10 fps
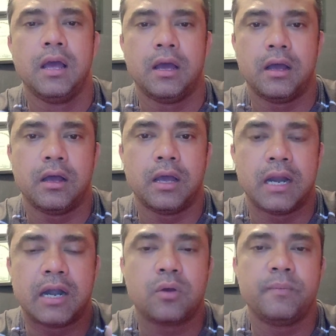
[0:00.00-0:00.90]

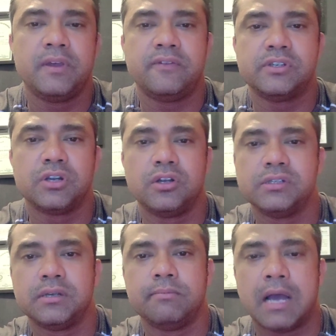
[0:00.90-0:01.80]
anatomy,
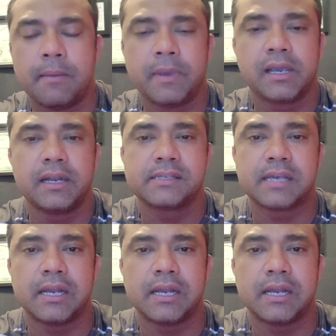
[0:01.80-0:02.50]
physiology, biomechanics,